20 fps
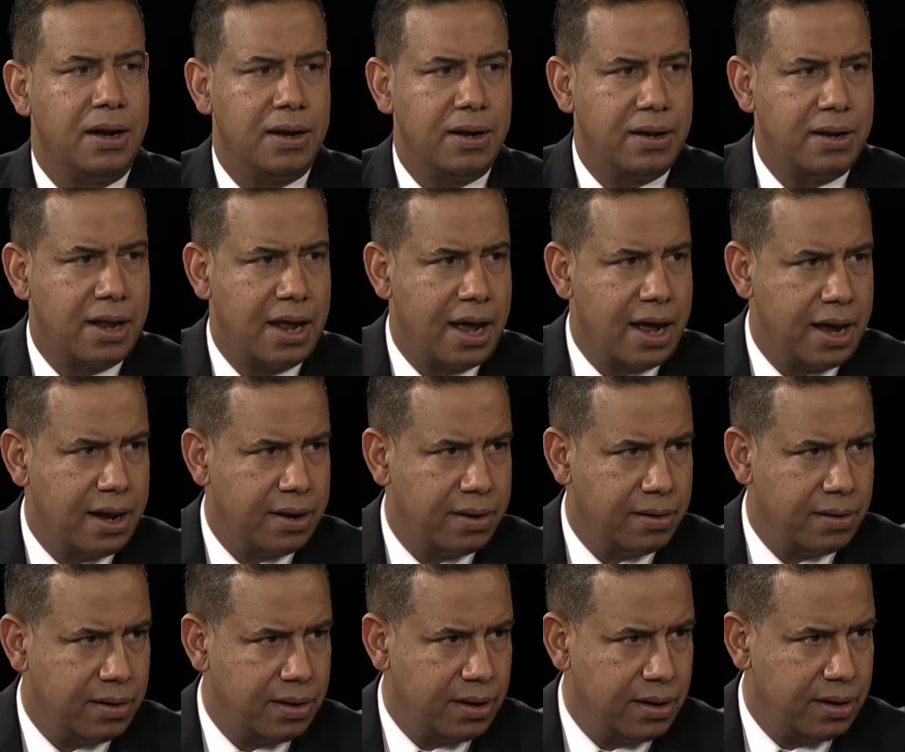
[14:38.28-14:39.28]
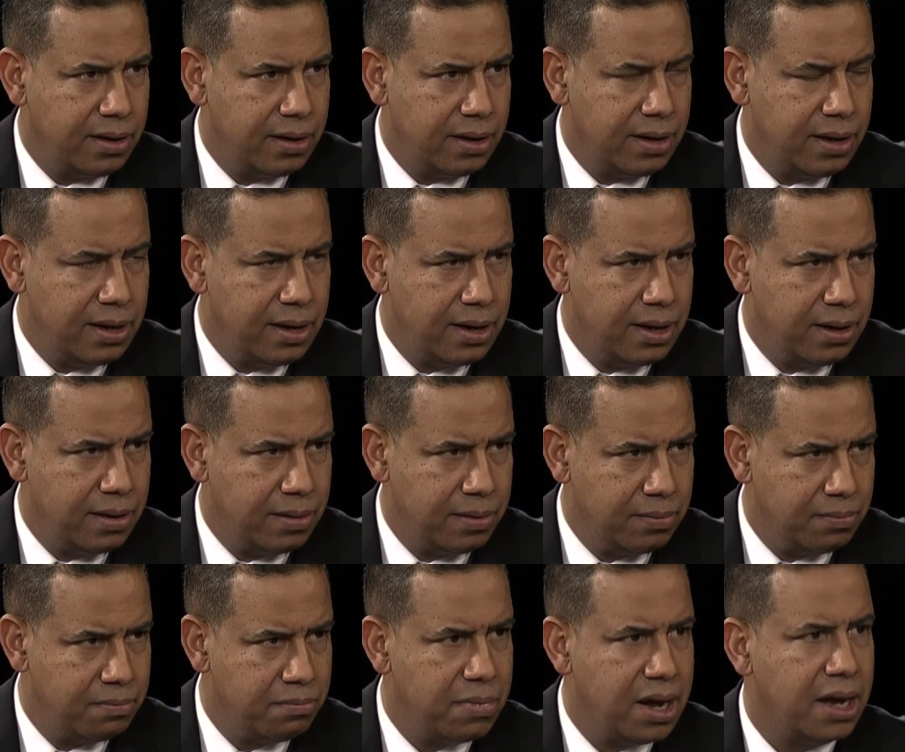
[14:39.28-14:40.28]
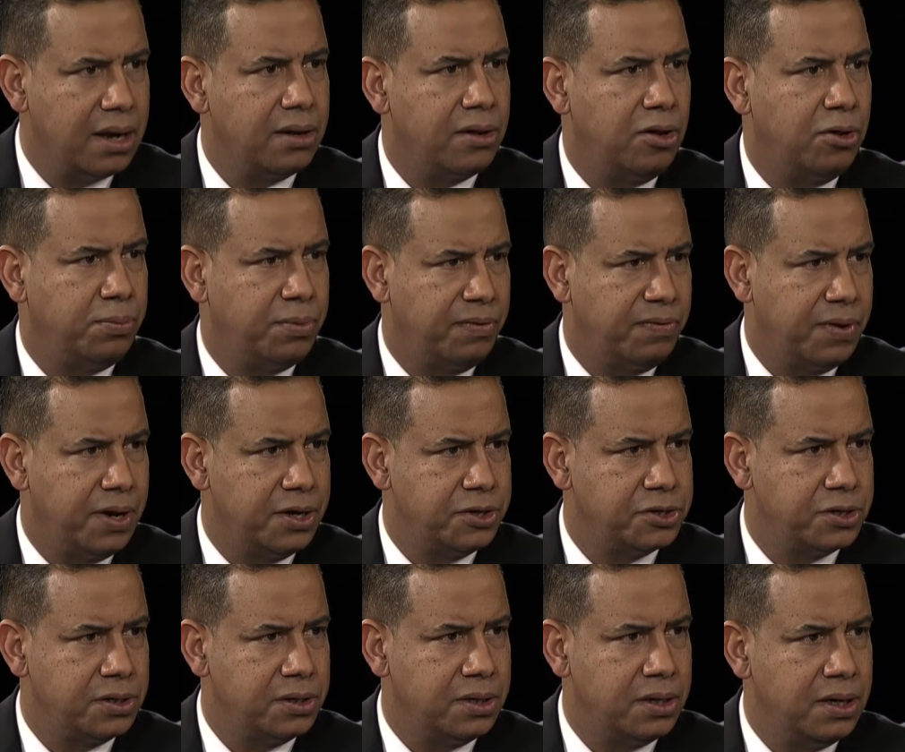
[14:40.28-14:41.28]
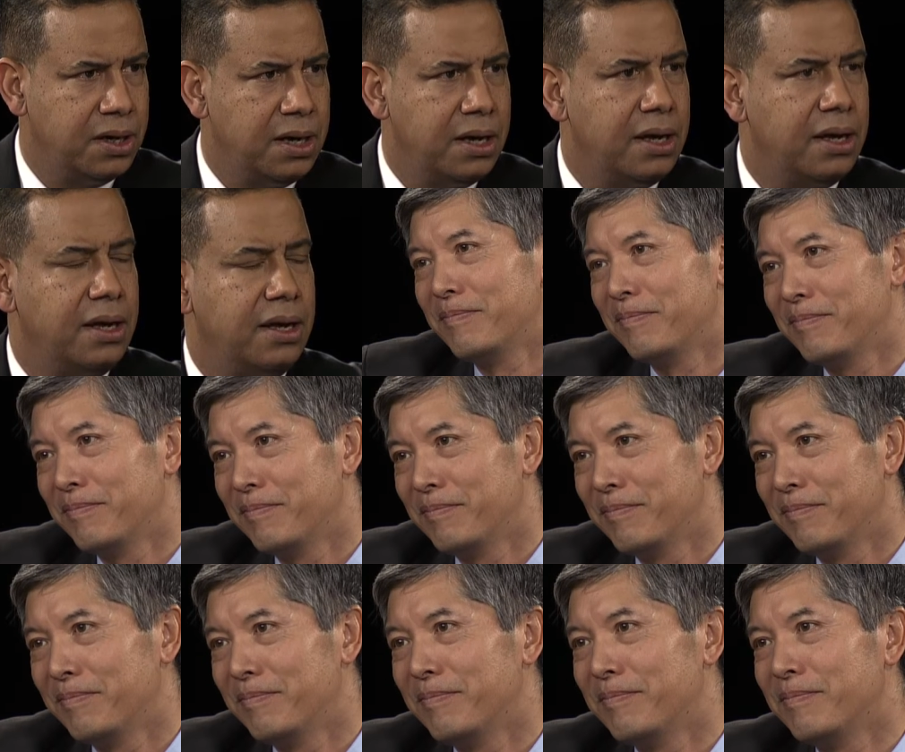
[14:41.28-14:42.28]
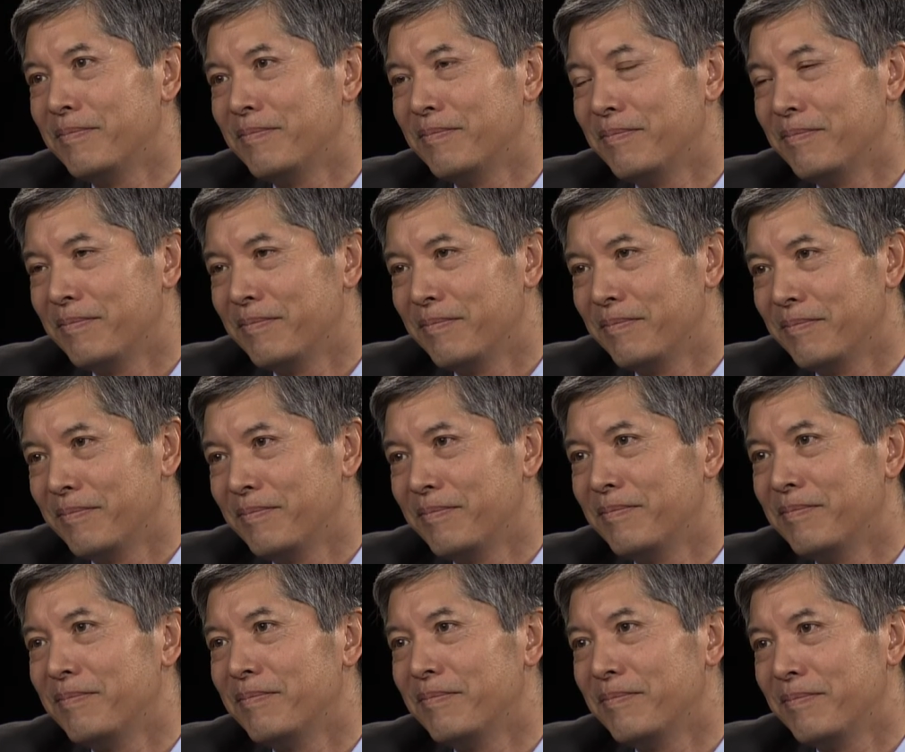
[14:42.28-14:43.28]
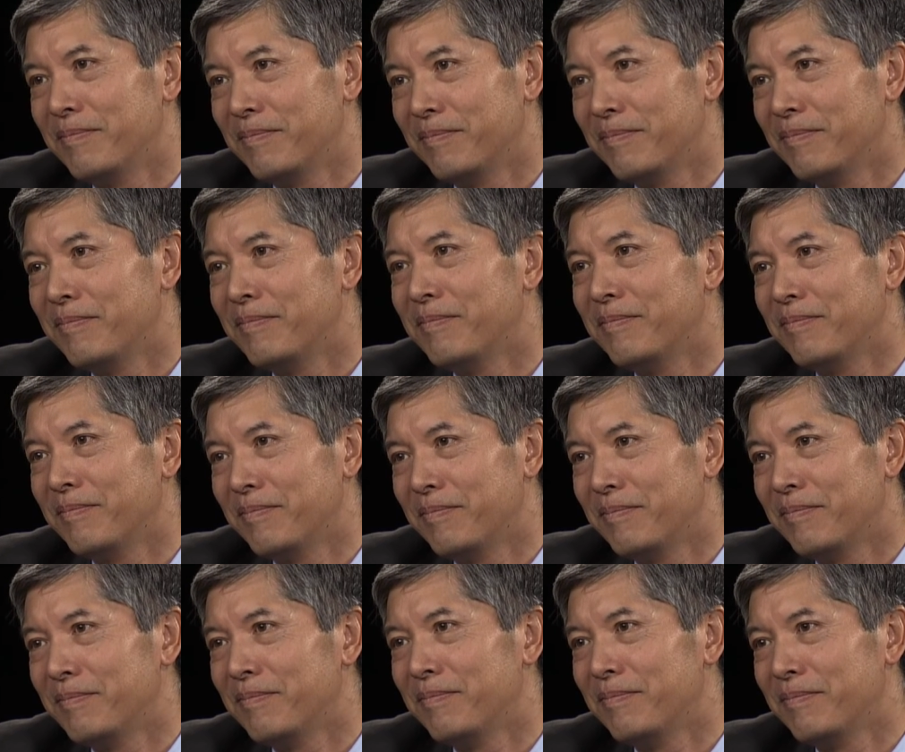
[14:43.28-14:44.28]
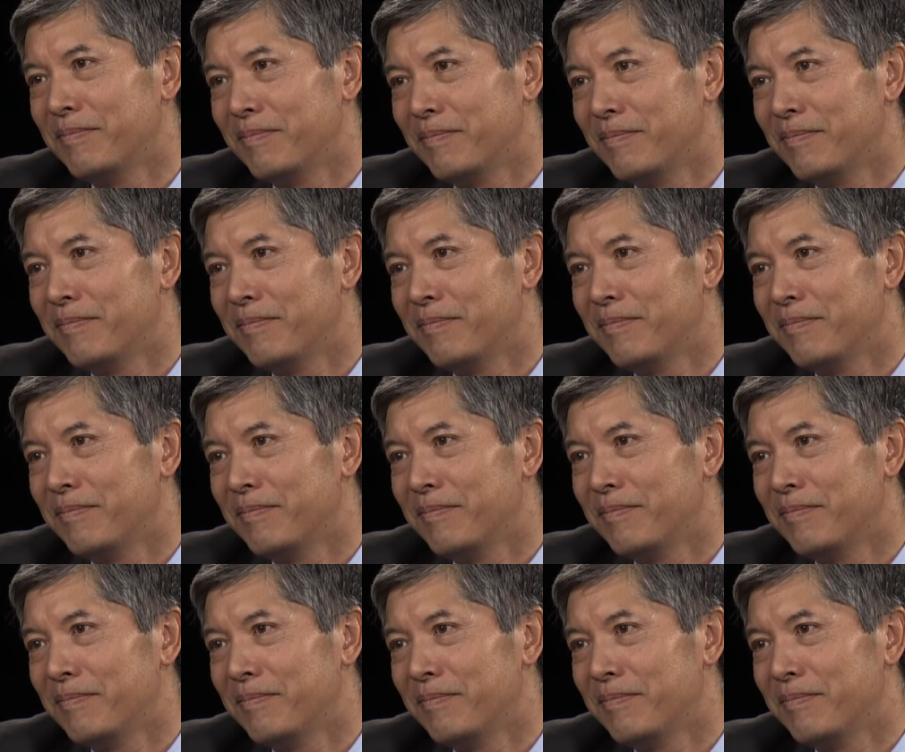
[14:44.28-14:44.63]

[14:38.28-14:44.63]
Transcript: that the medical profession is, does believe that there is a scientific